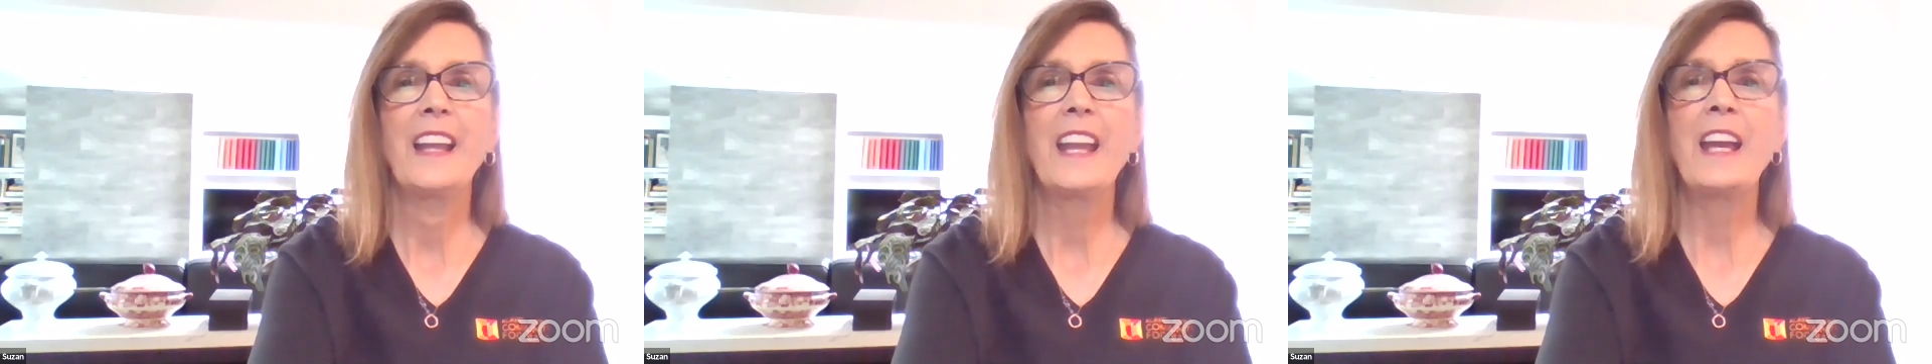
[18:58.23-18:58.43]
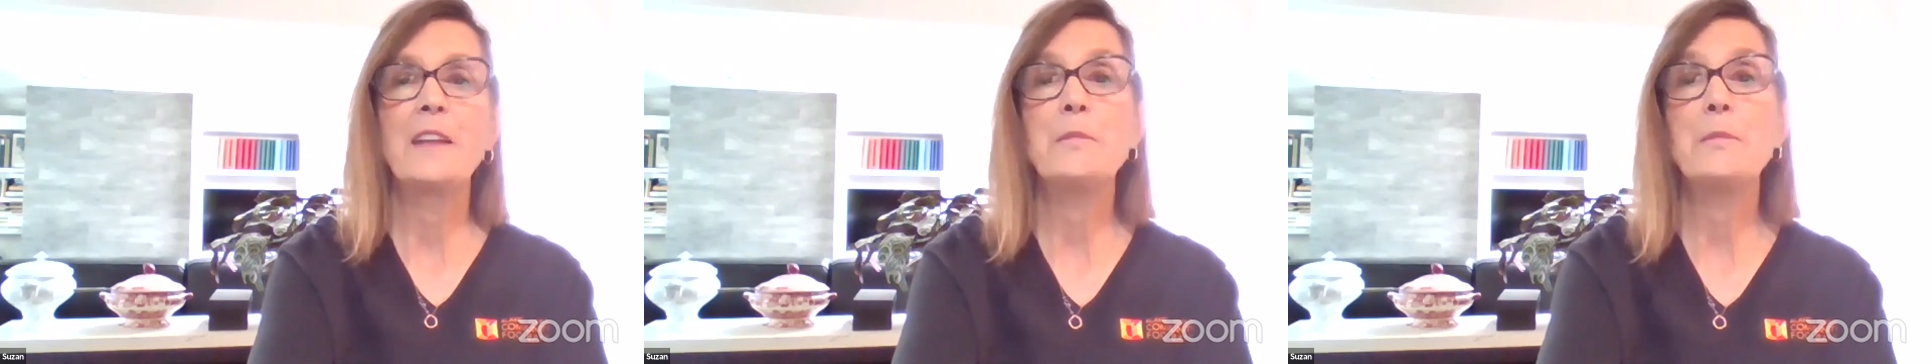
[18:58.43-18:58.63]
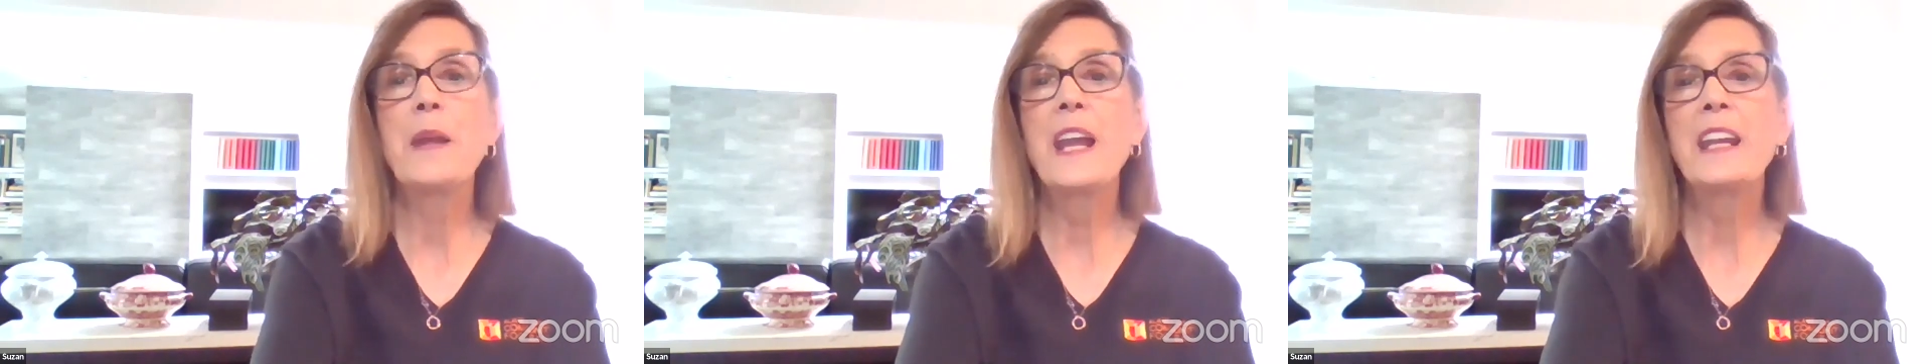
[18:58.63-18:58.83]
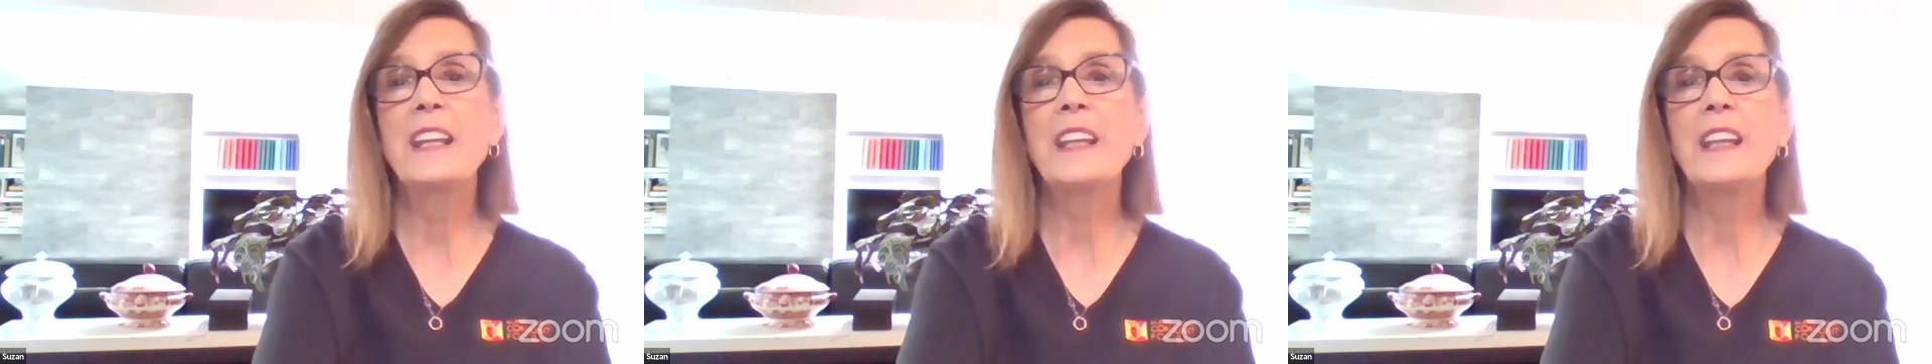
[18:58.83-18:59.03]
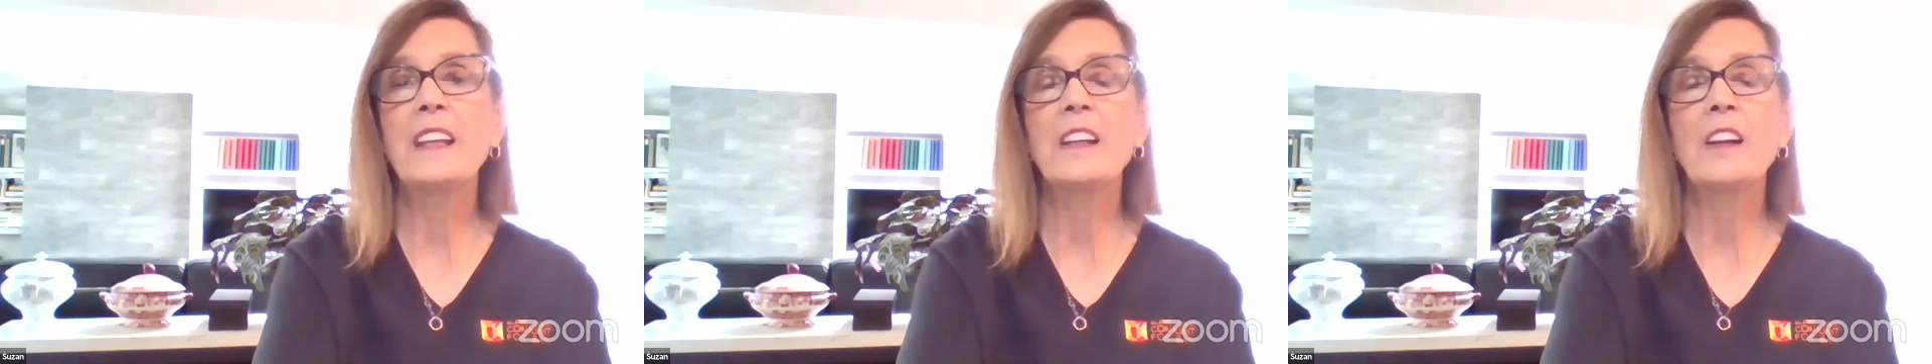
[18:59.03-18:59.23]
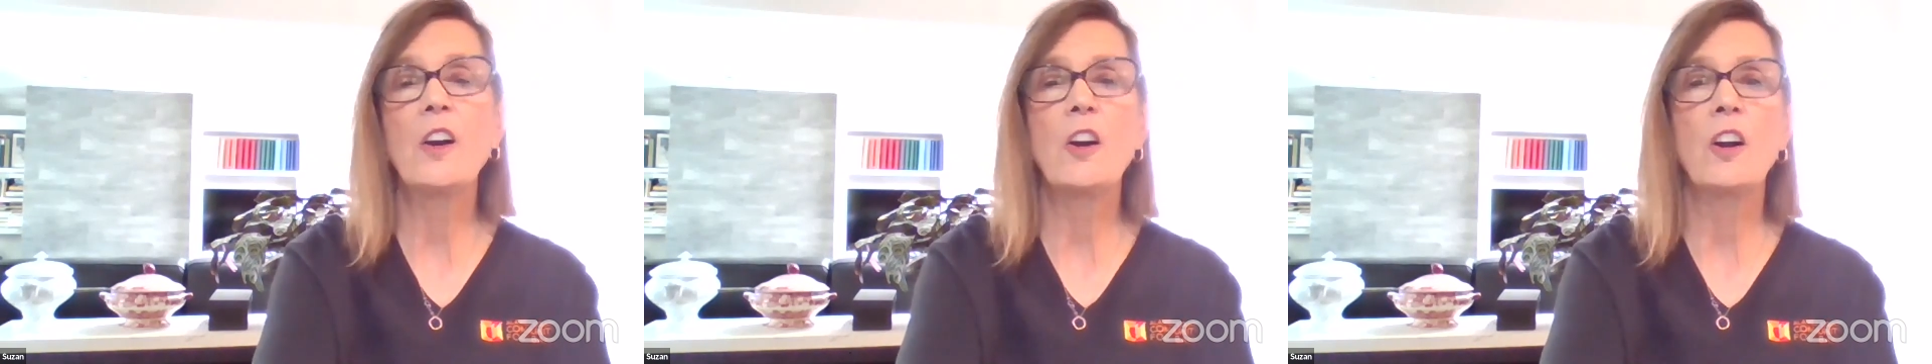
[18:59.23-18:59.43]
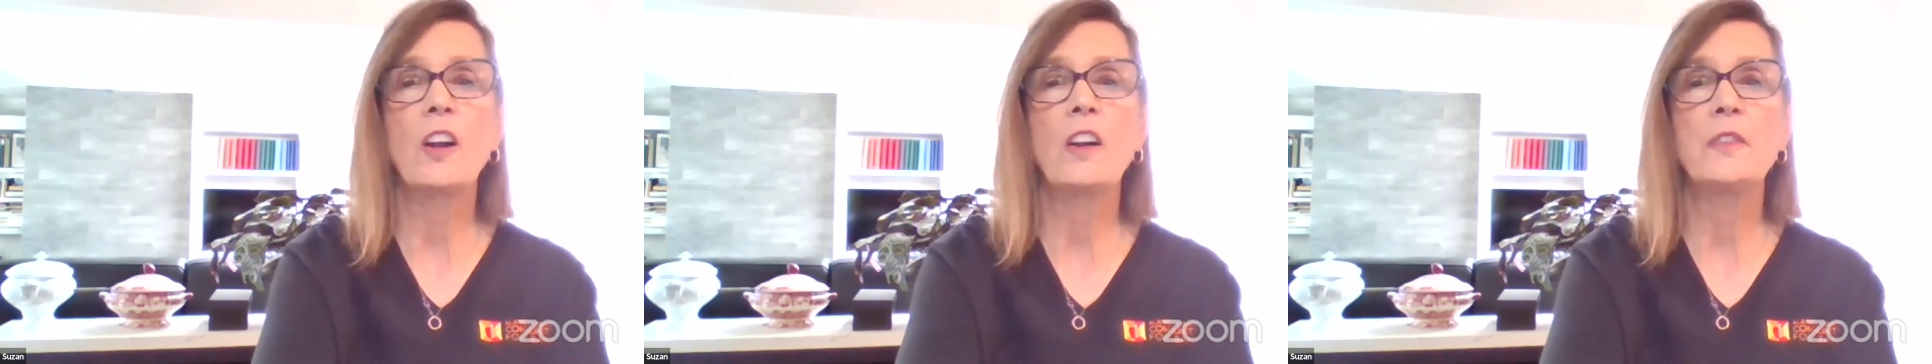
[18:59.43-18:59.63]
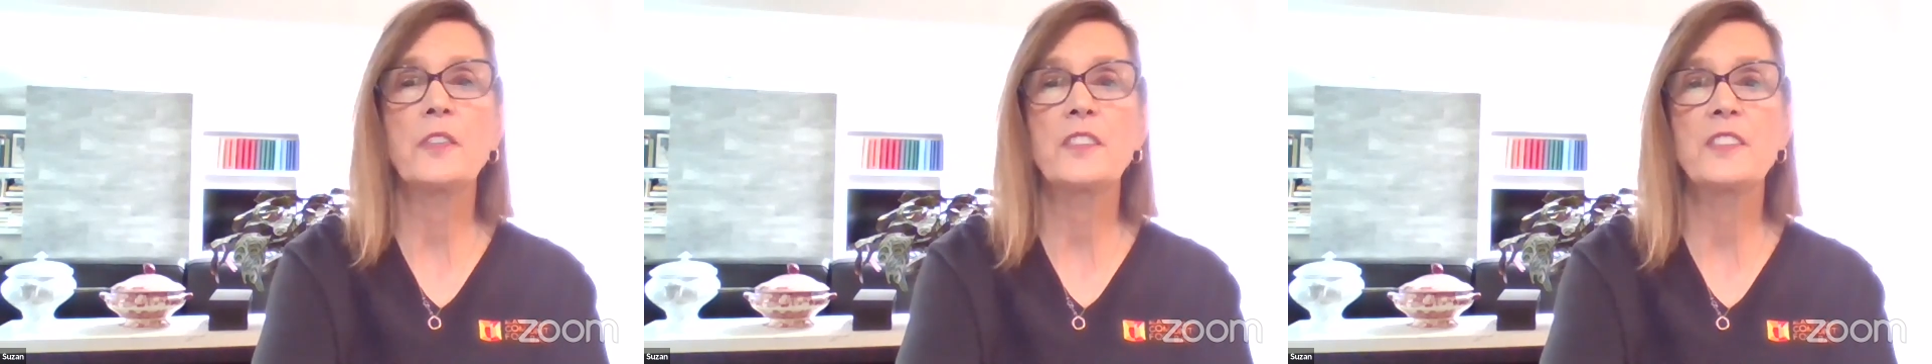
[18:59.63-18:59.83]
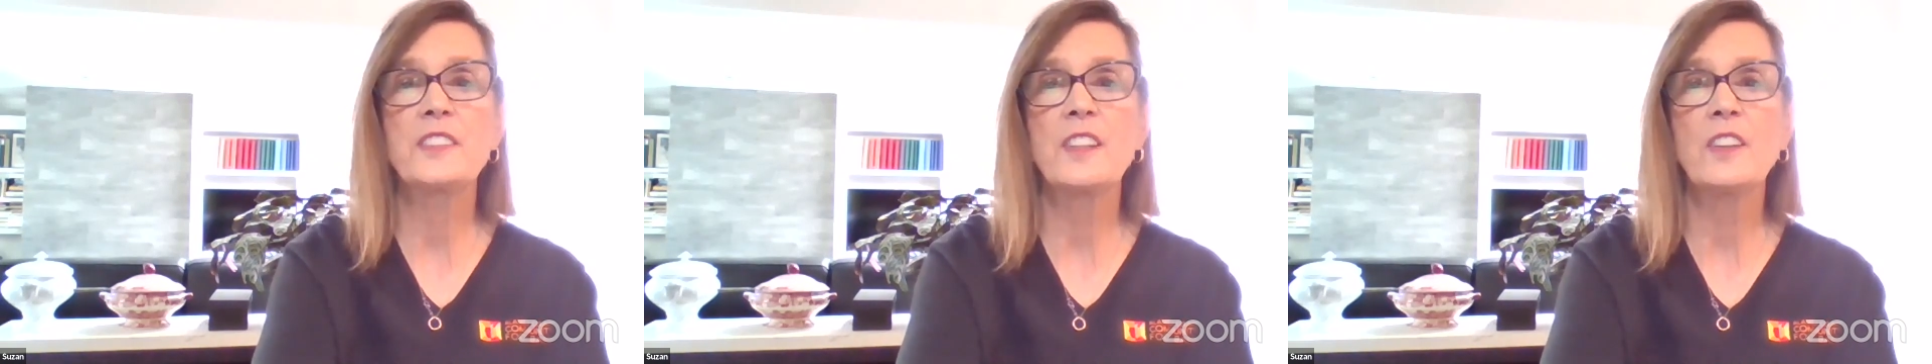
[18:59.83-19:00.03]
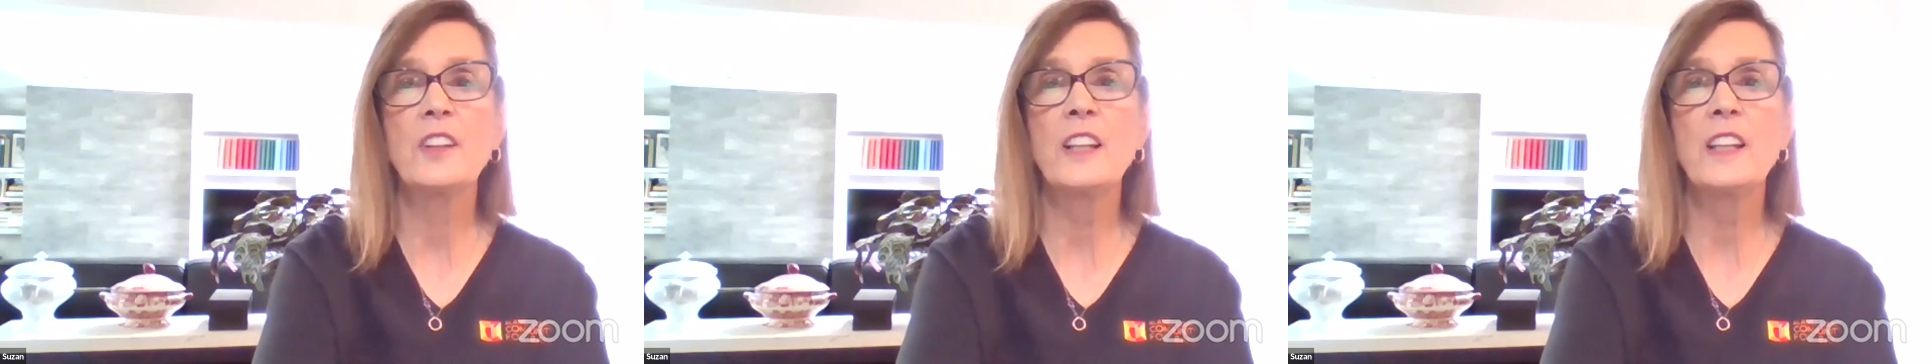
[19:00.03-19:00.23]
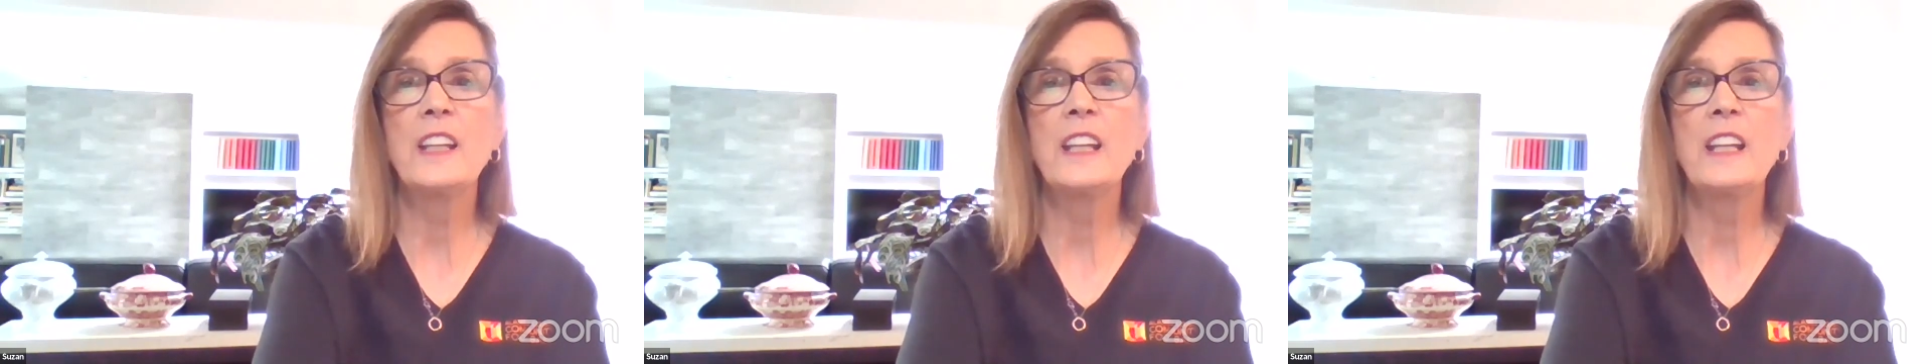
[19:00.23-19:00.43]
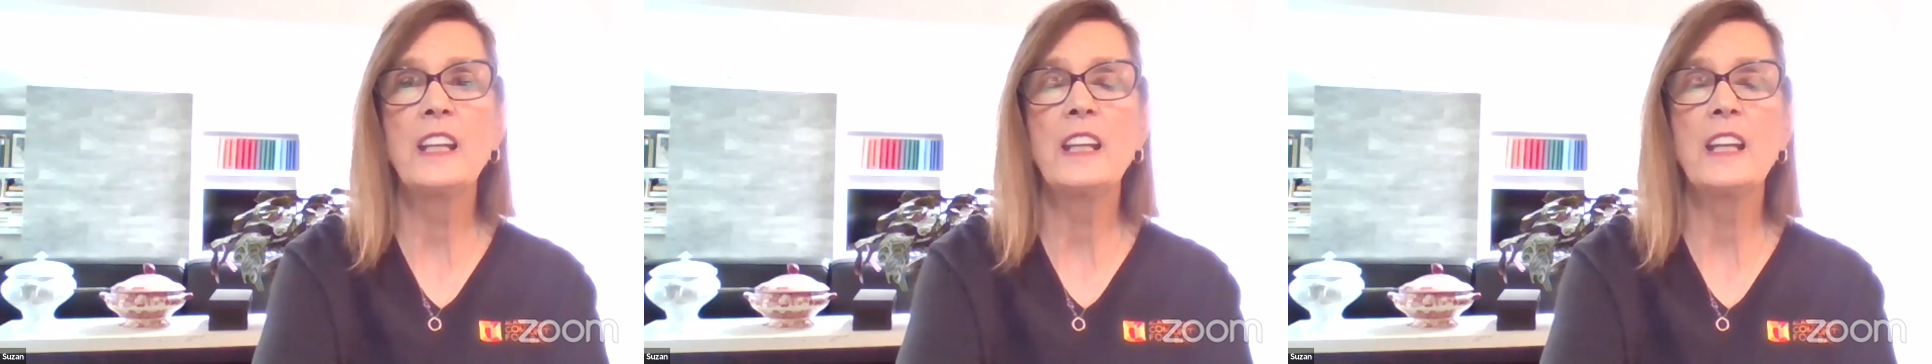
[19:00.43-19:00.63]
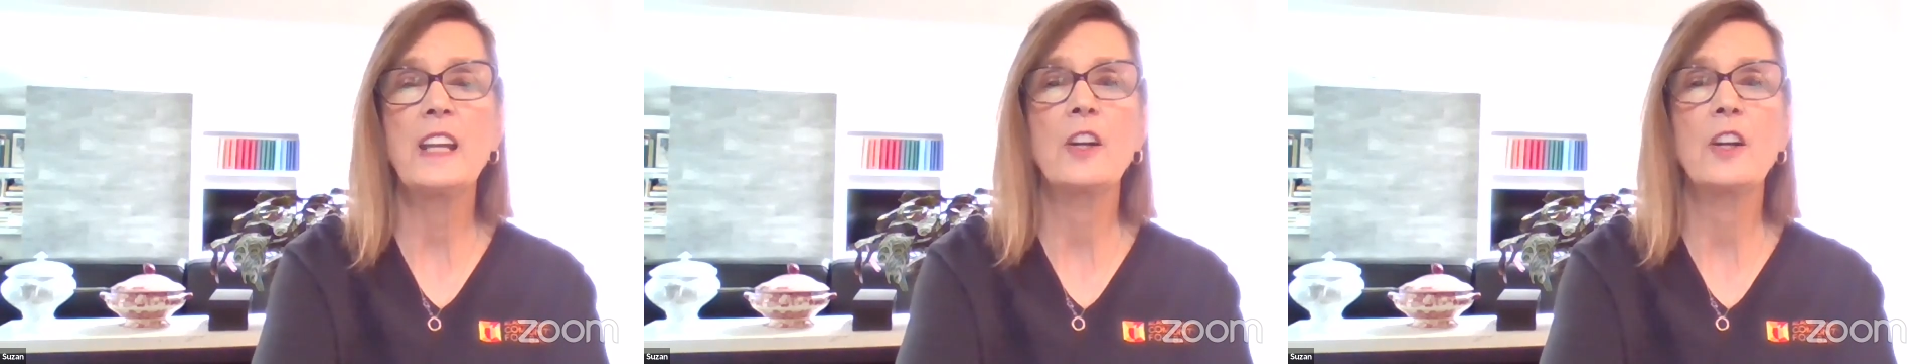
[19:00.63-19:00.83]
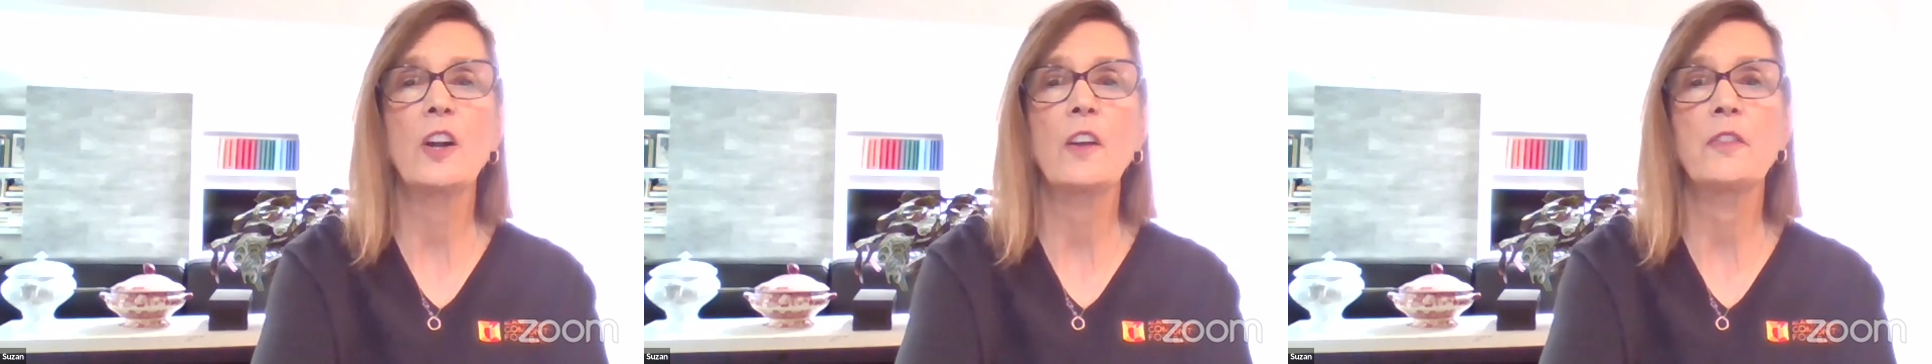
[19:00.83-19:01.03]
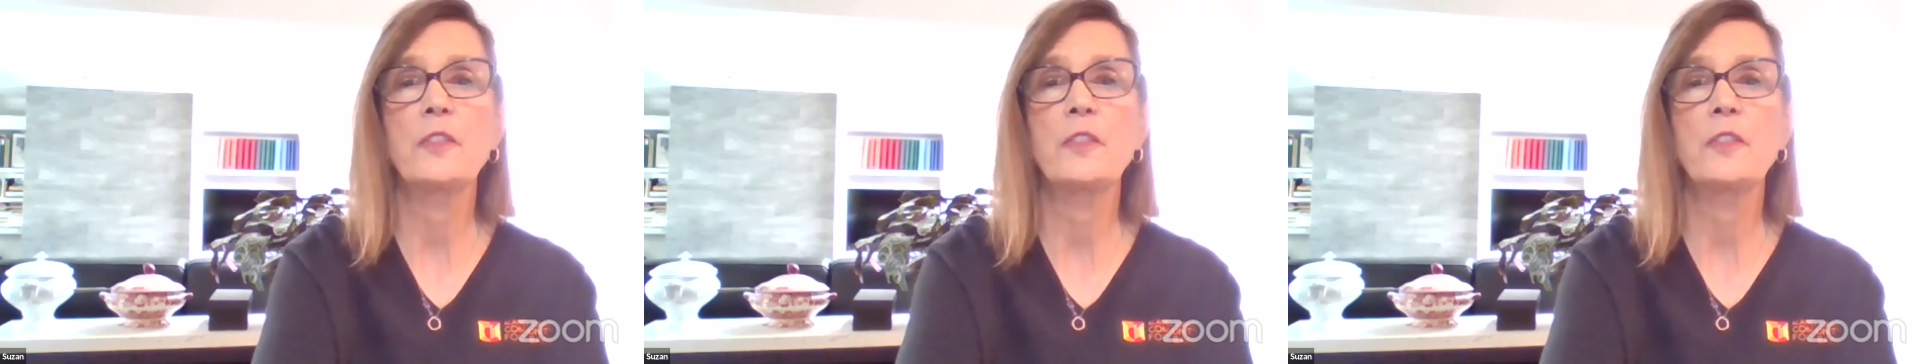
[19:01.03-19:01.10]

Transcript: and making our facility and our